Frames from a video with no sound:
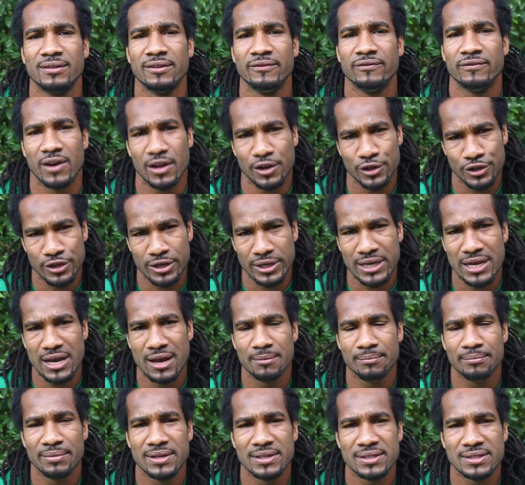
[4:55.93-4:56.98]
follow your
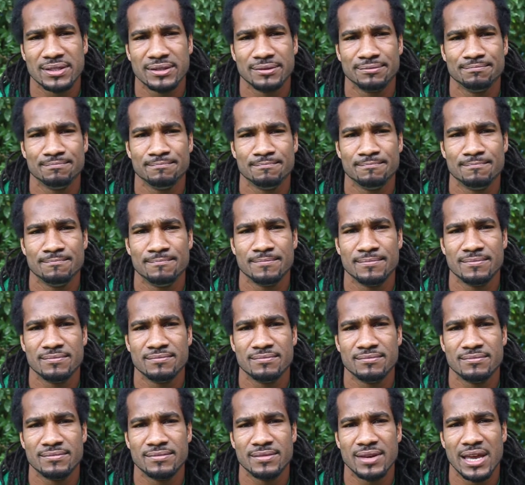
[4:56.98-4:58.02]
compass,
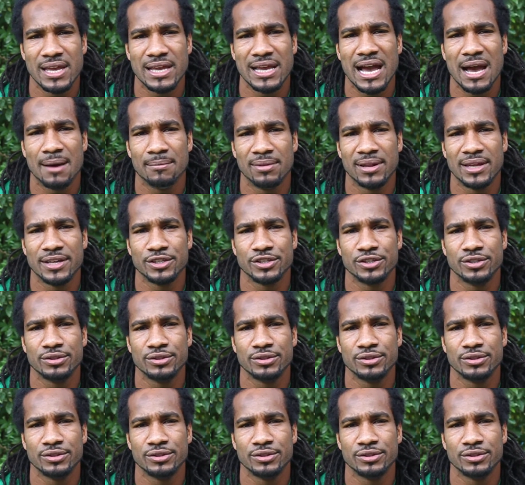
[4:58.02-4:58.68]
and God bless